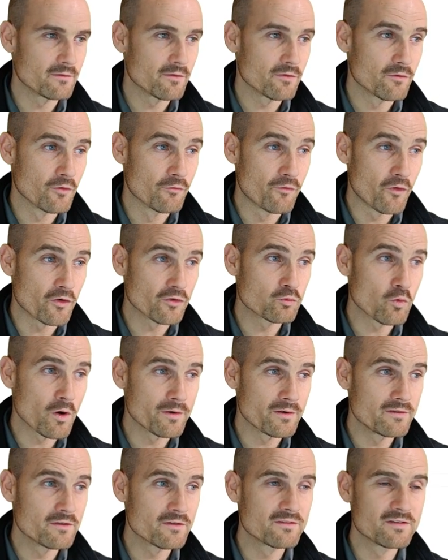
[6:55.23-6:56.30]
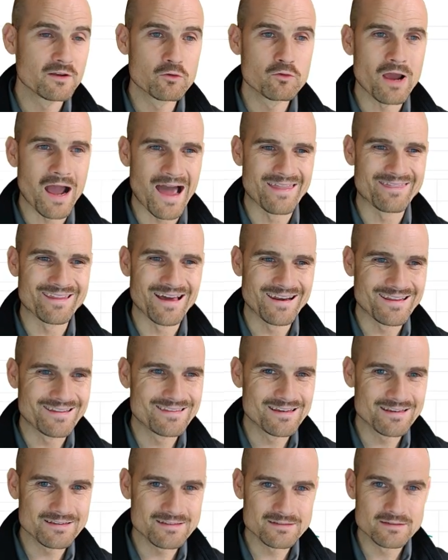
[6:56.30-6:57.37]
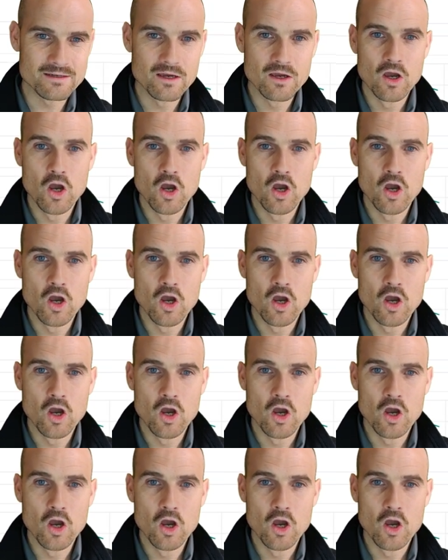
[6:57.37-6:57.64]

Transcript: The first one is a security analytics.